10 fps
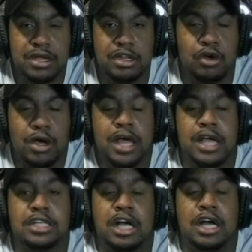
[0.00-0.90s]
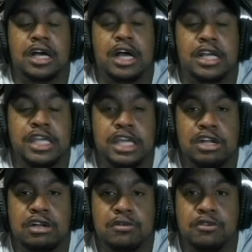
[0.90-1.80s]
I know a, a, a
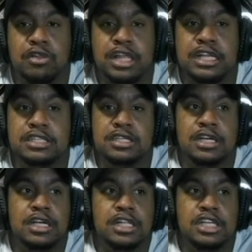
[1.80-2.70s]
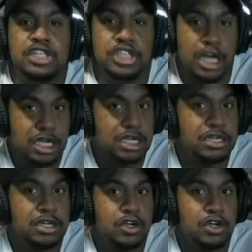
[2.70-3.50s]
year for these these young